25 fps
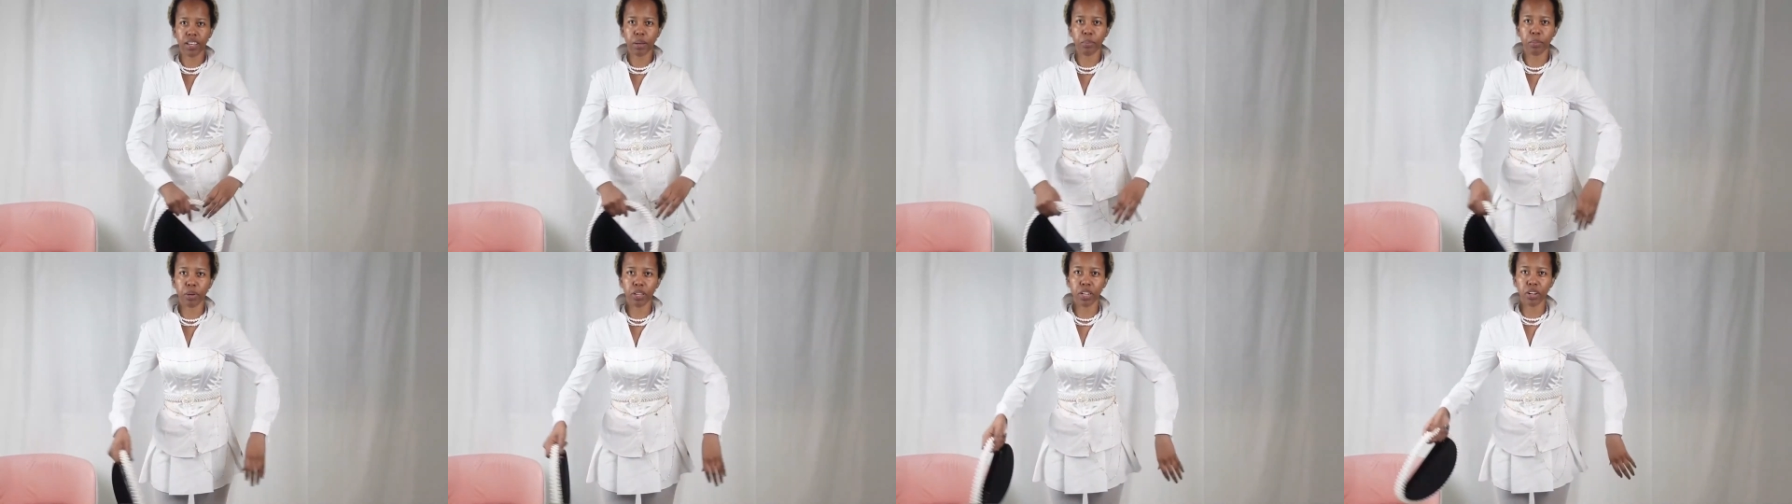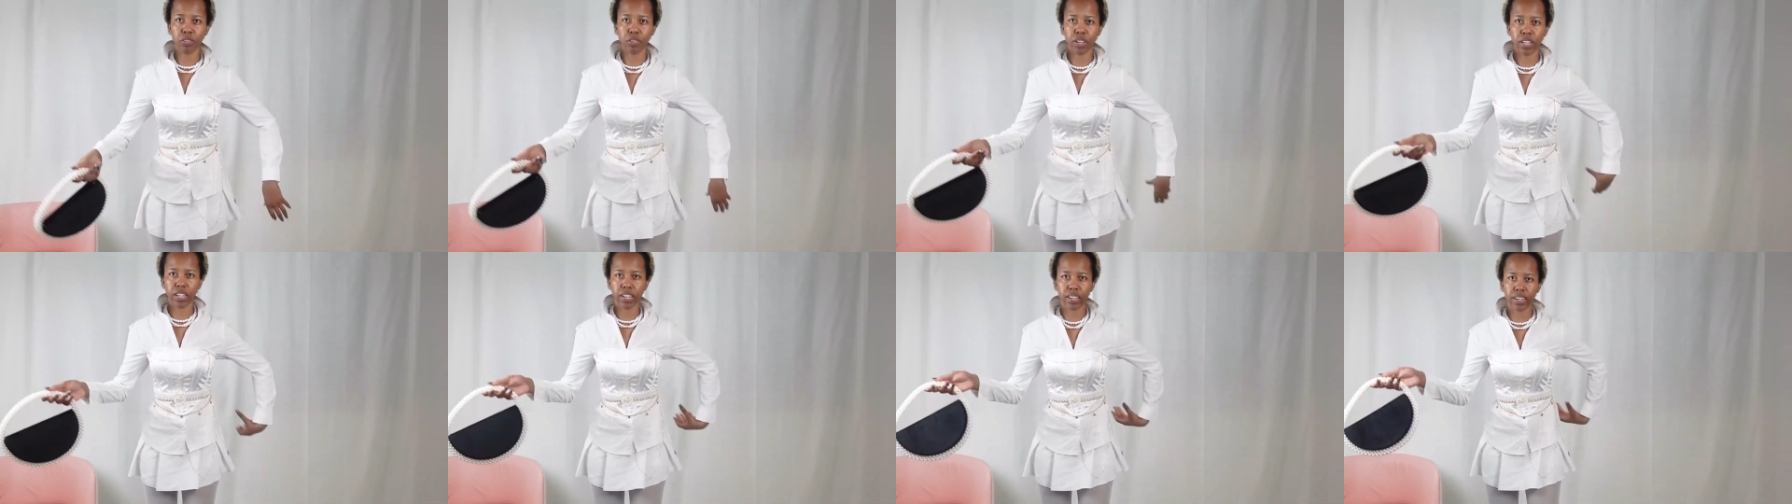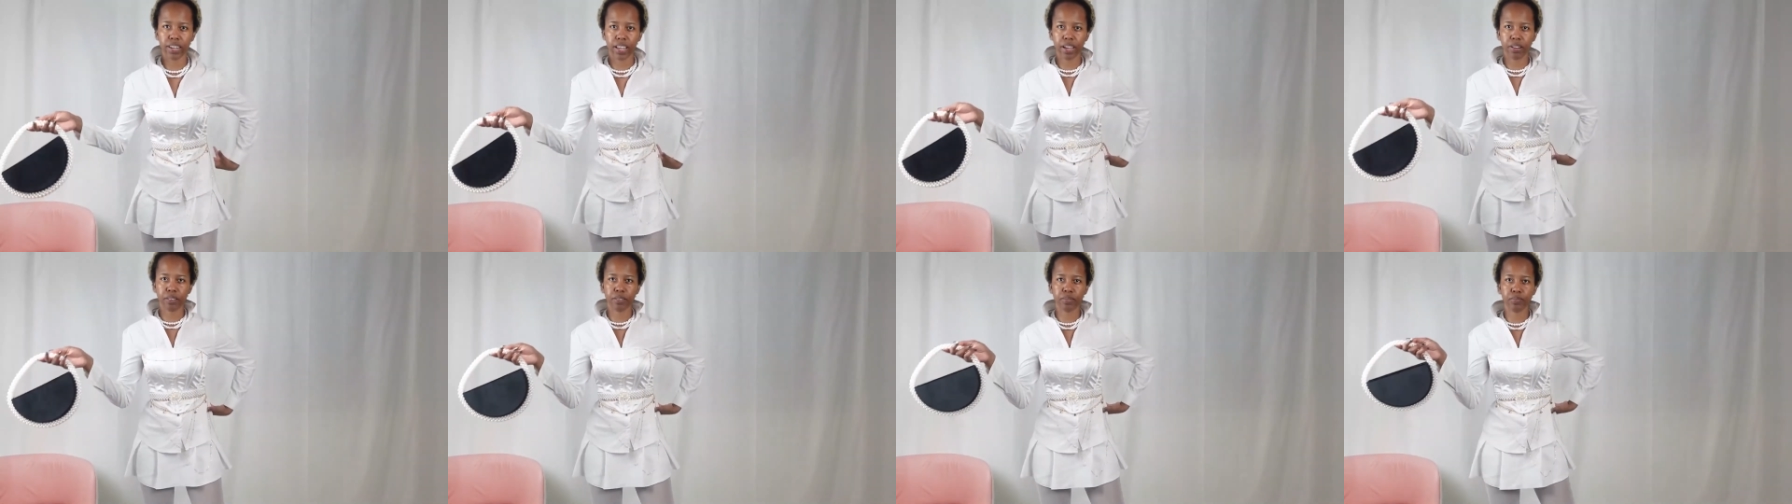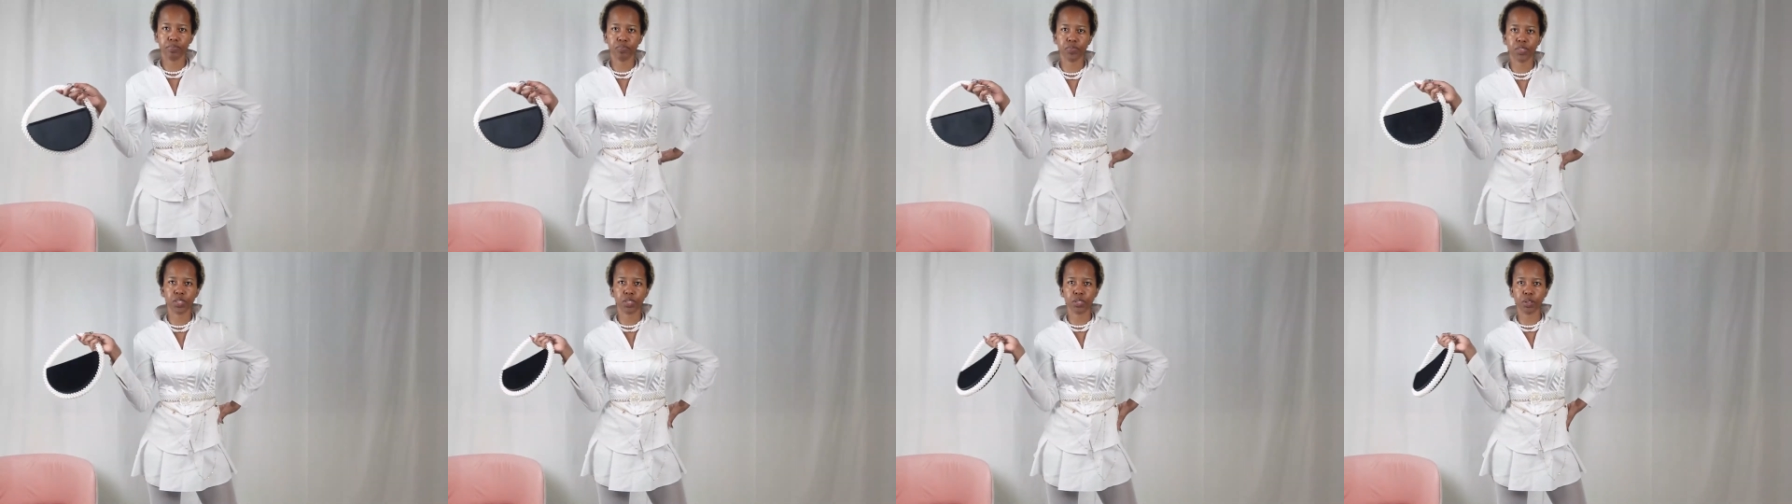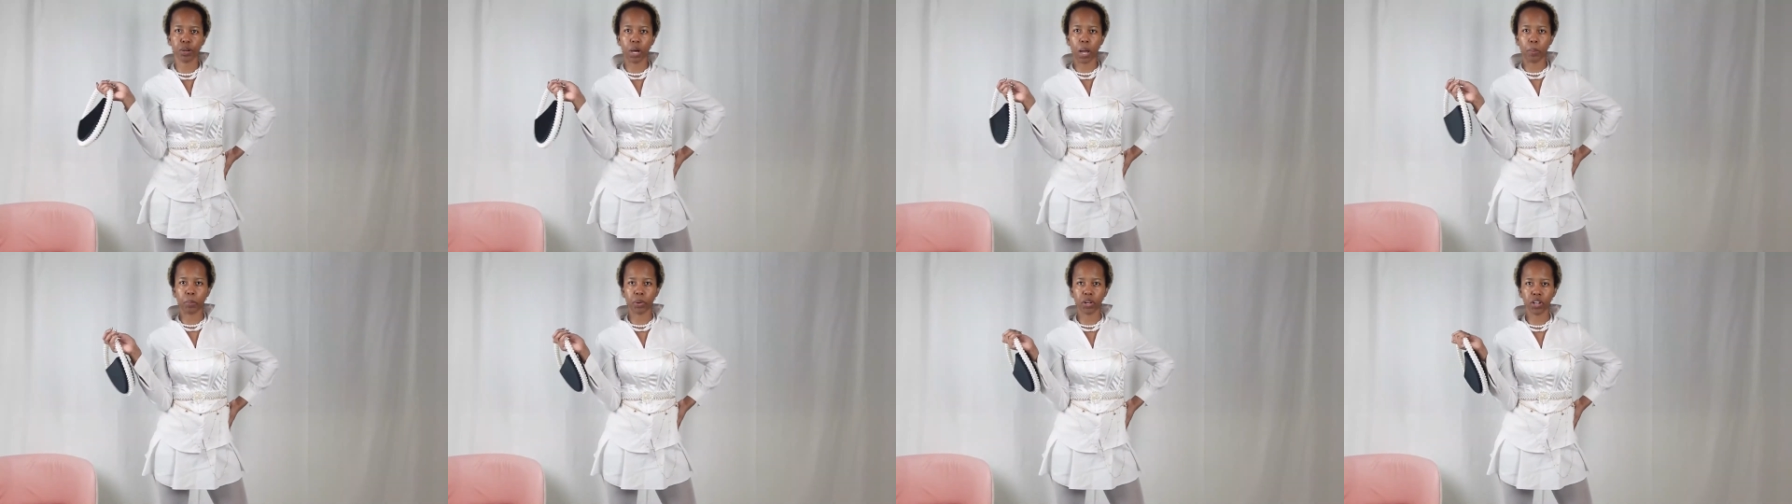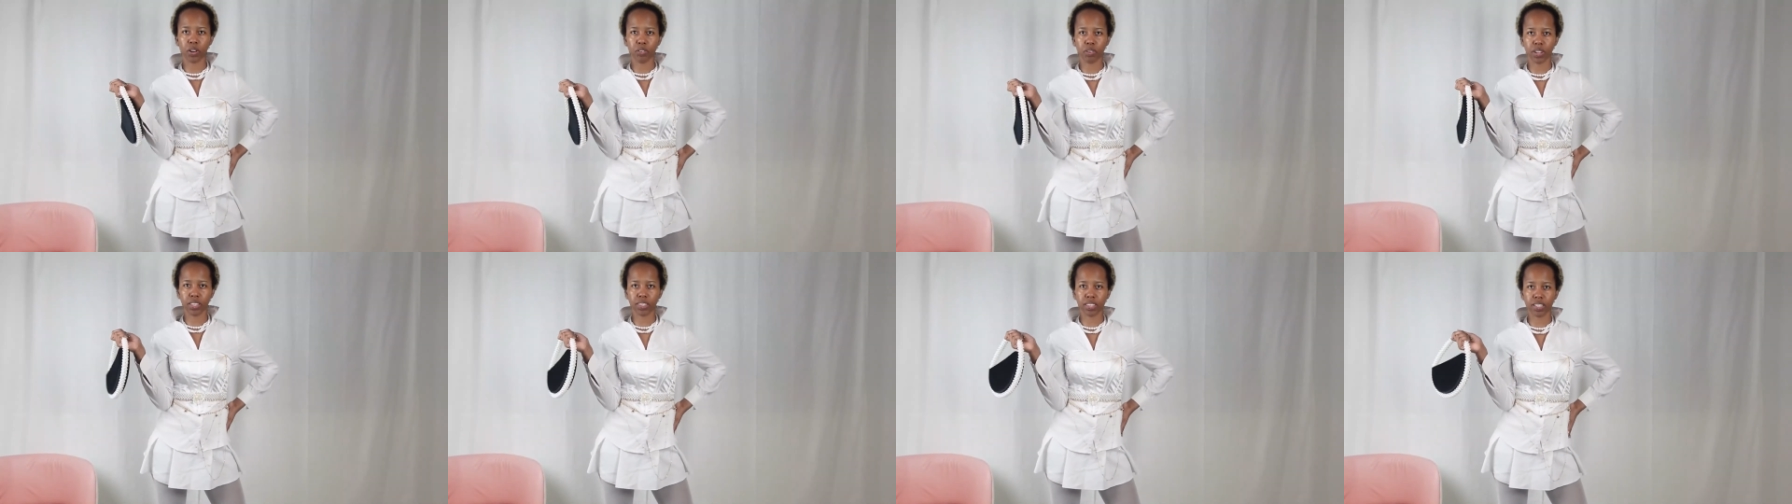I'm gonna rate it now so I'm
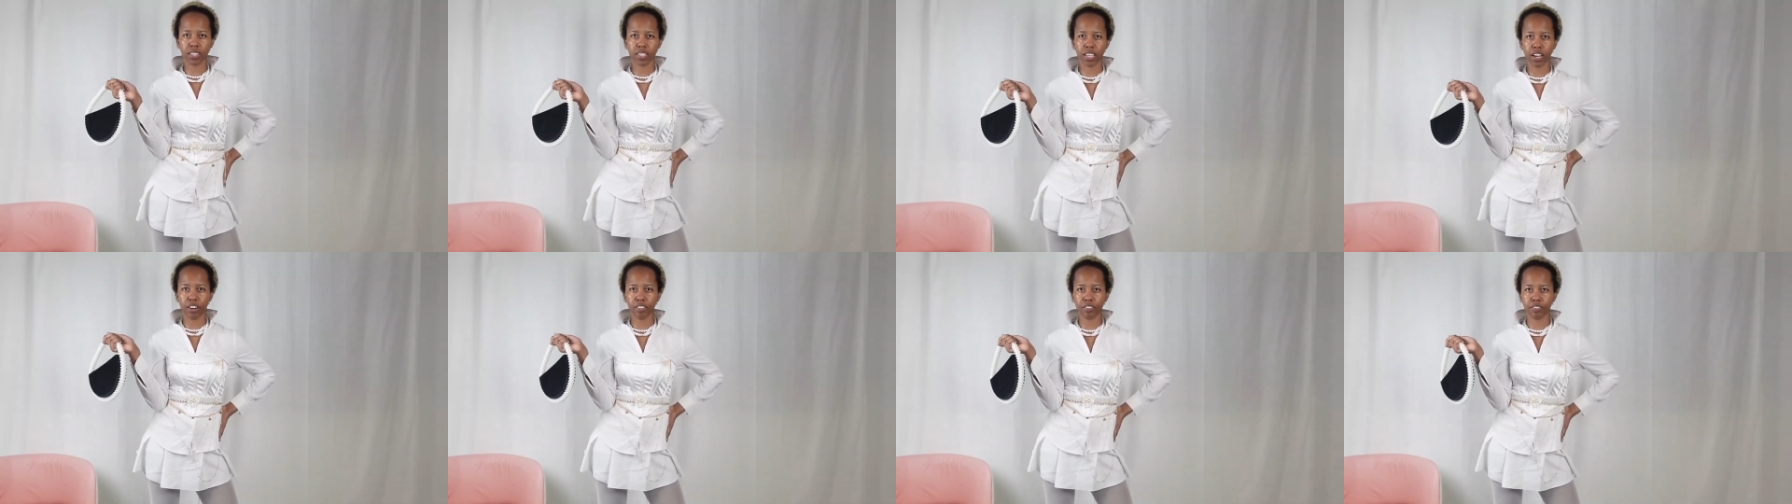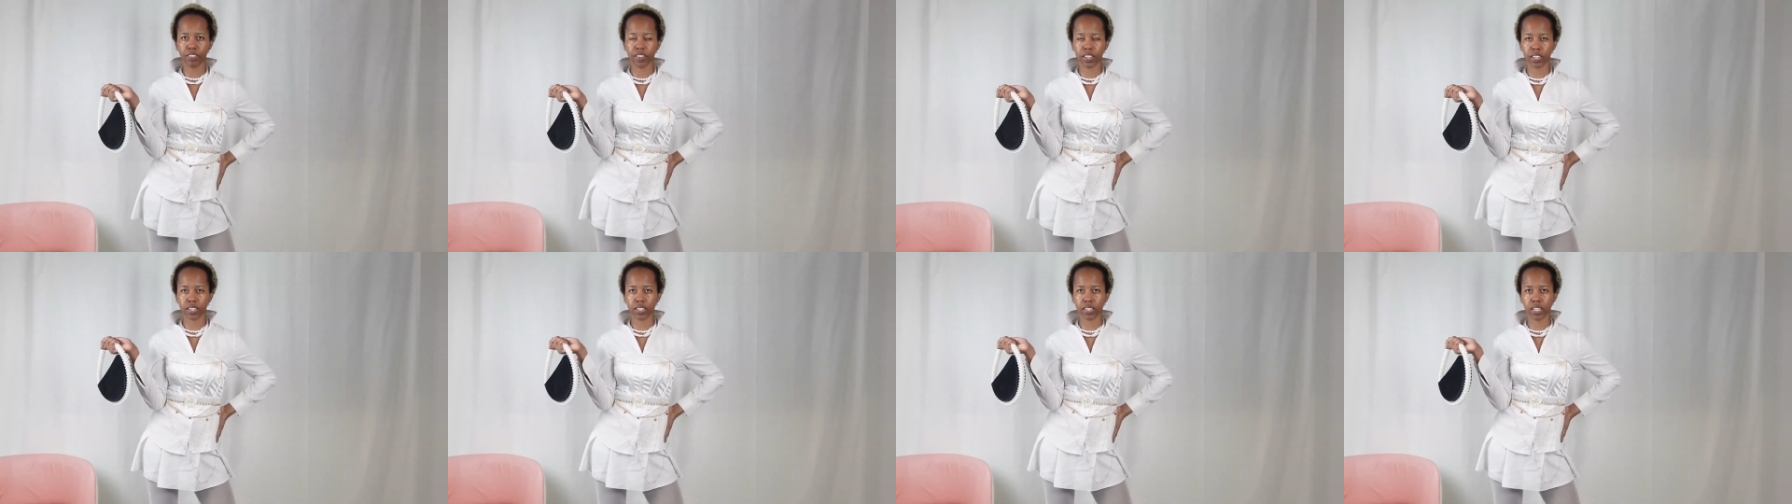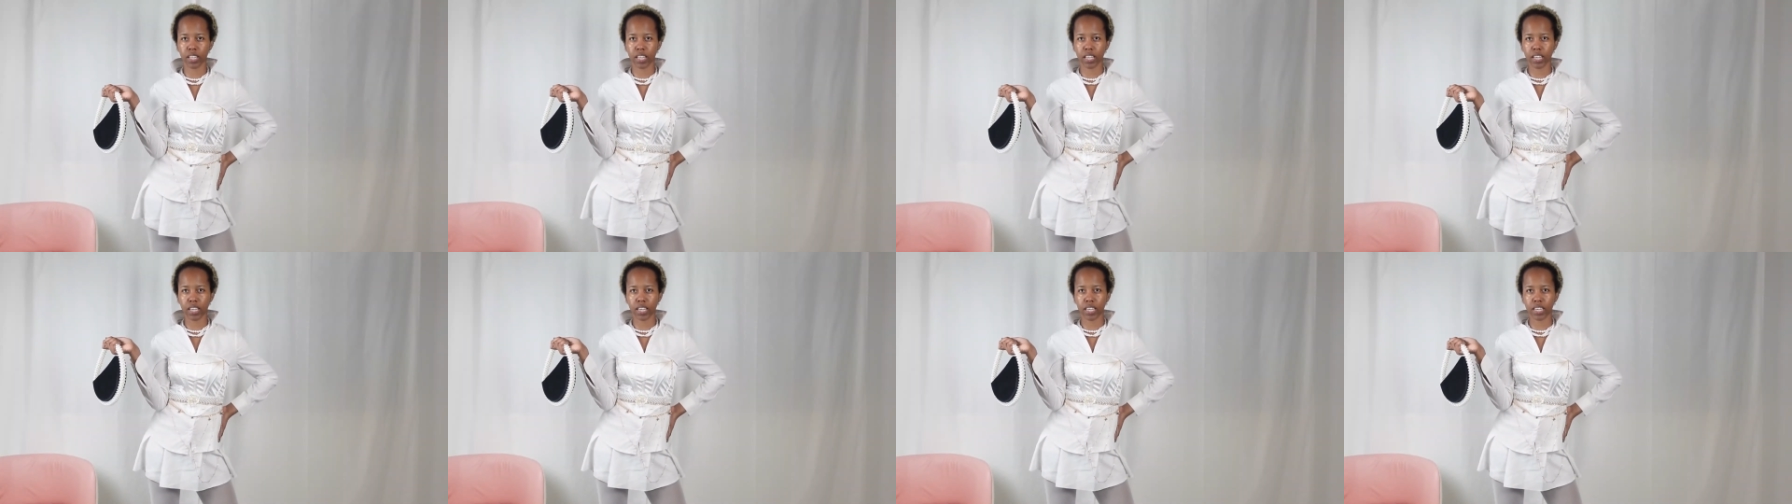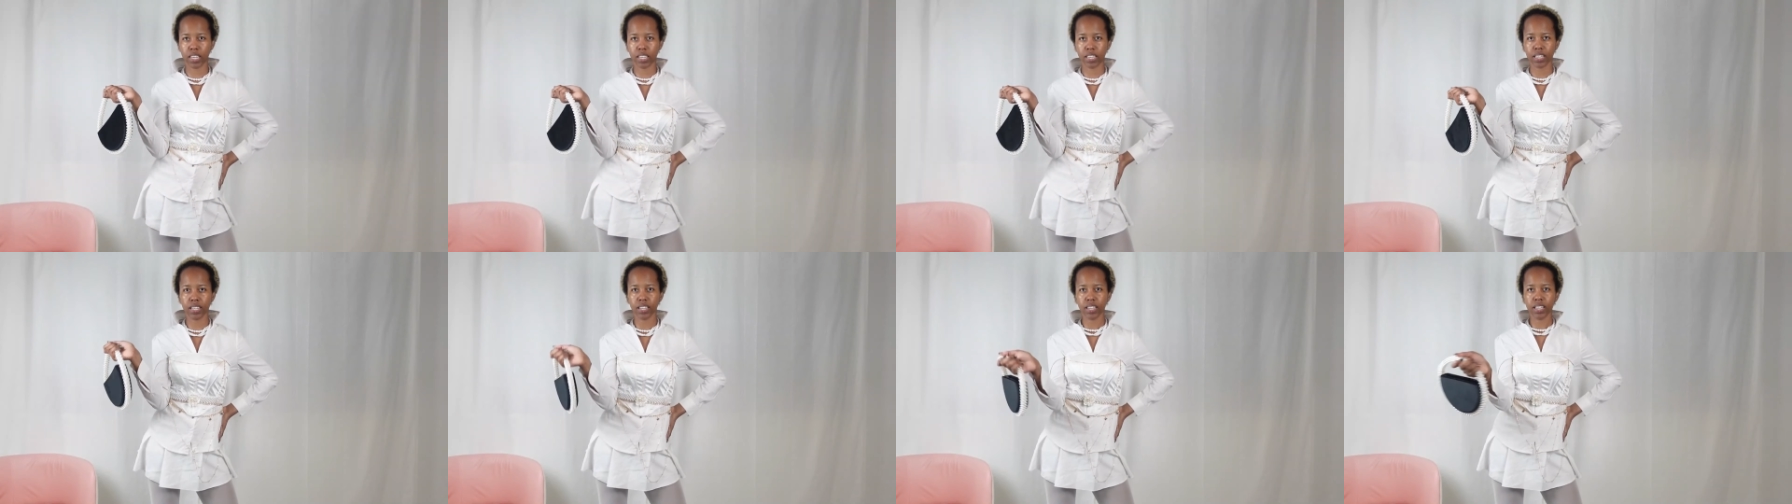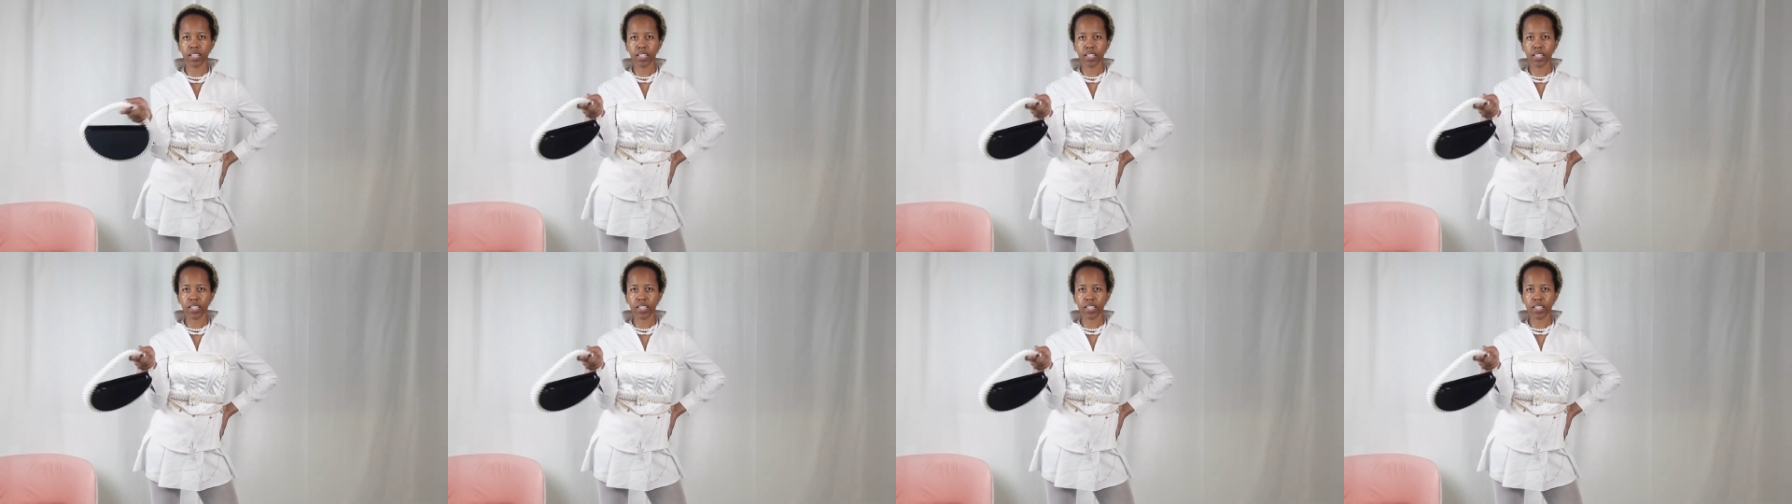gonna rate this outfit a